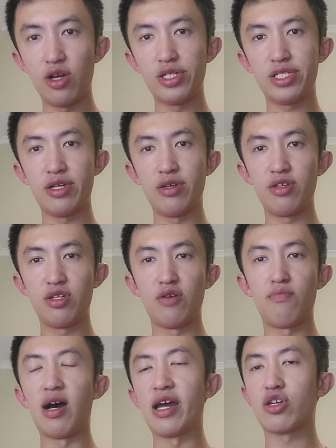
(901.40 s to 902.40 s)
also
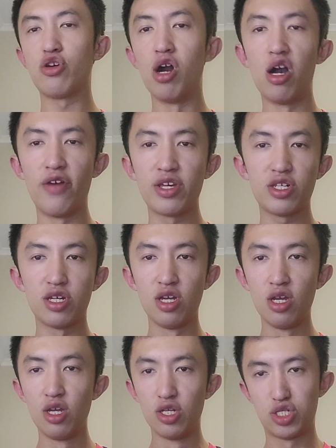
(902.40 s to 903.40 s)
my courage
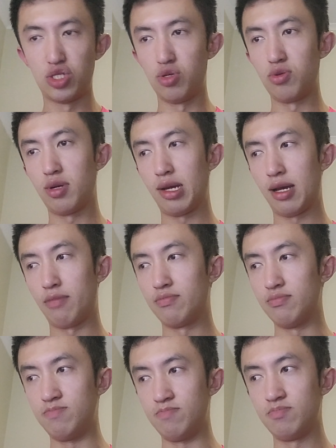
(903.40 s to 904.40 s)
to
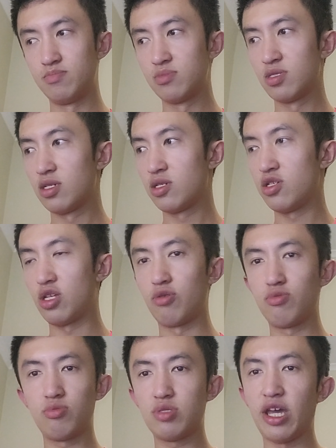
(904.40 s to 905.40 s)
you
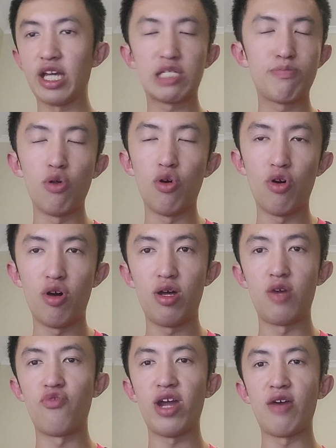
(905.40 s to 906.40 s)
know, explore
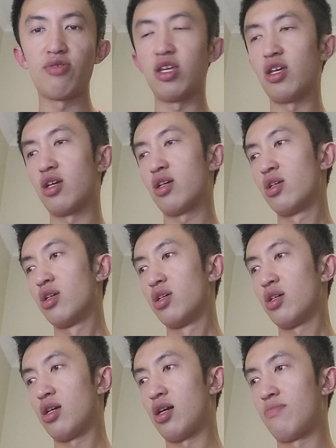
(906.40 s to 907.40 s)
around here,
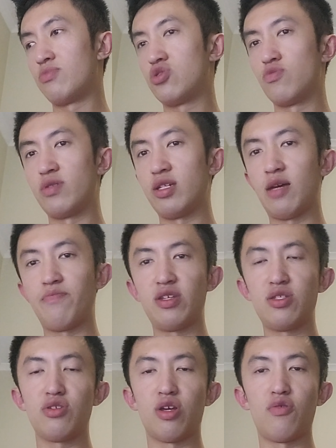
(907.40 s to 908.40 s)
to be a
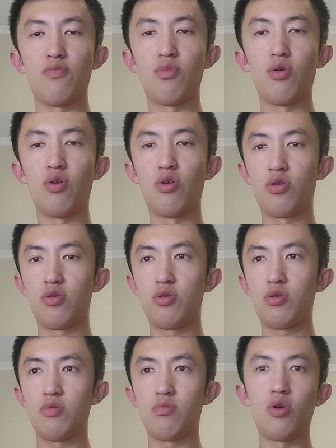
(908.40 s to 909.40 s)
bit, you know, more
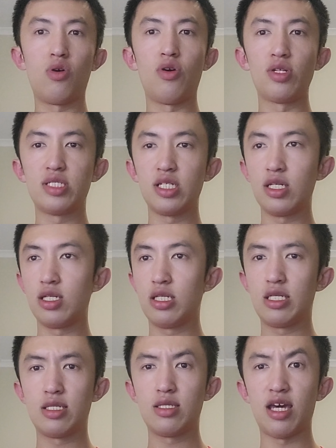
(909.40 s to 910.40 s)
Aussie
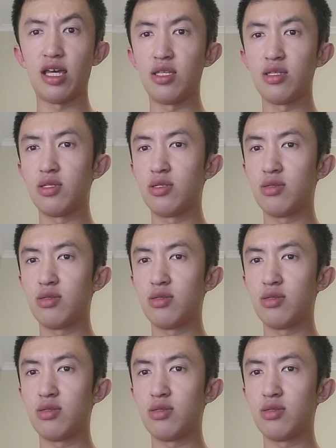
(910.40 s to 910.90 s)
than